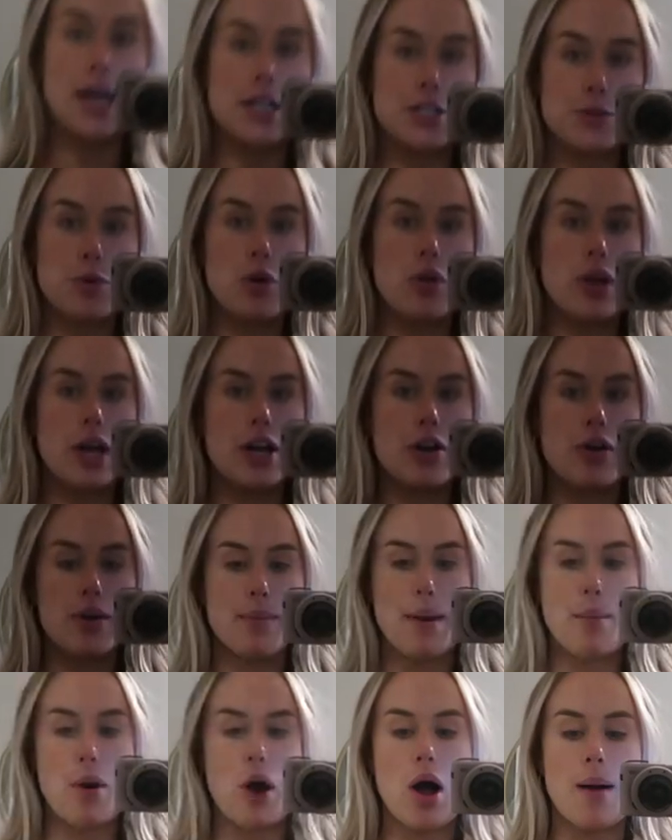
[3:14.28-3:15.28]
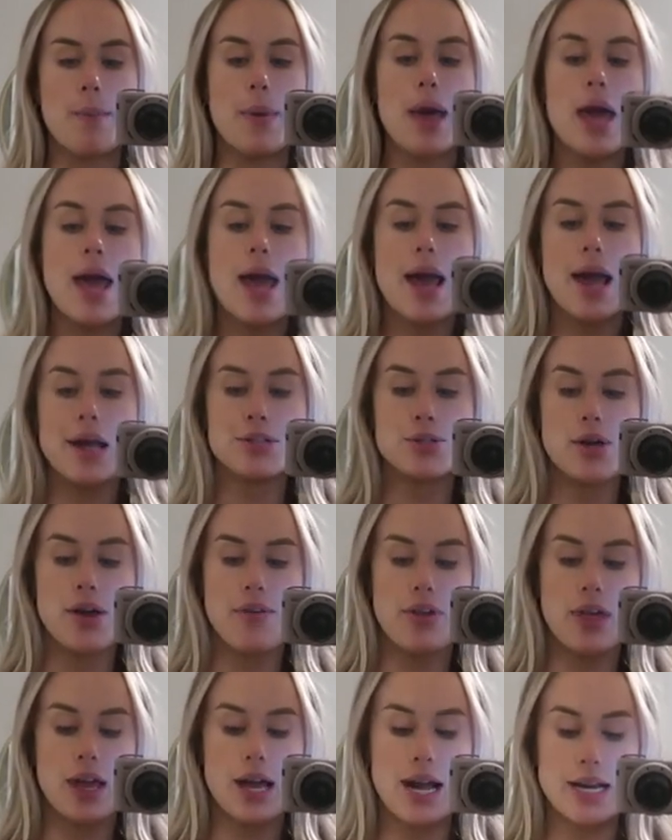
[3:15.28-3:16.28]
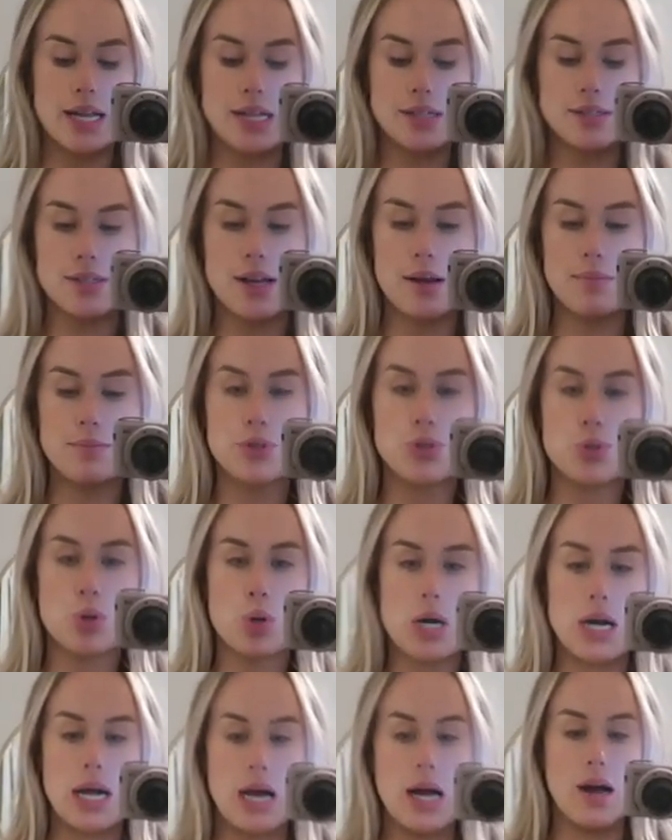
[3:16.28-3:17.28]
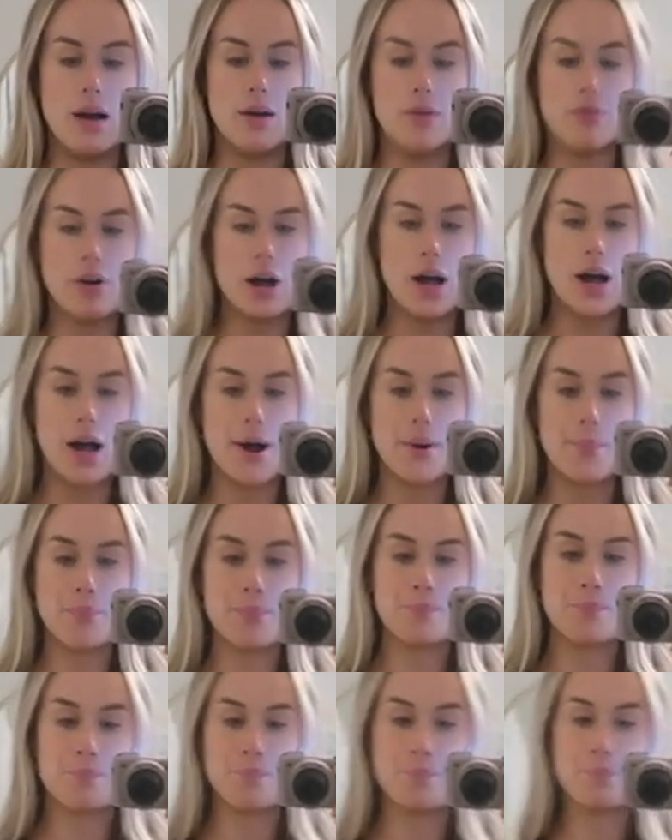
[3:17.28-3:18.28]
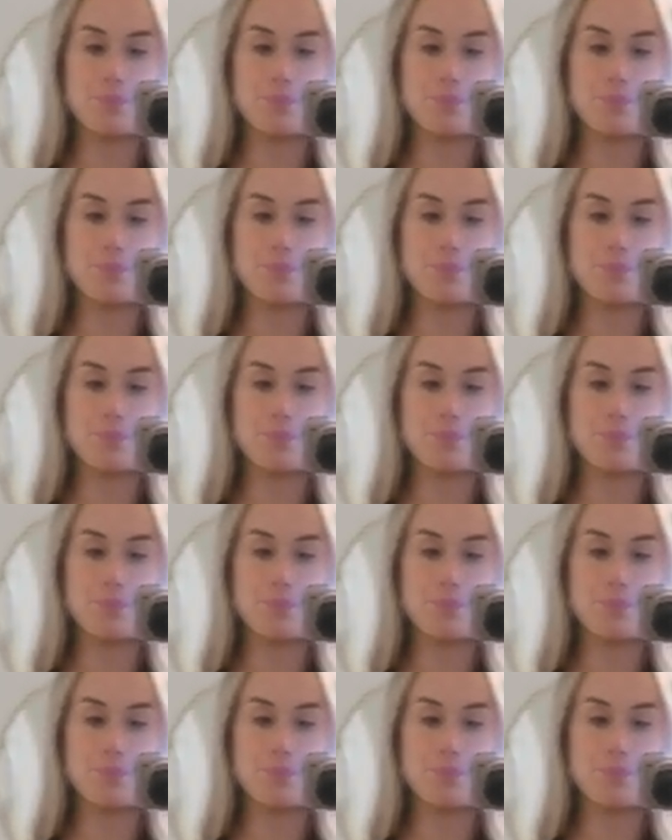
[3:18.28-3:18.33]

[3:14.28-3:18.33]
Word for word: at Chipotle knowing my mom. And so I feel like I need some sort of um,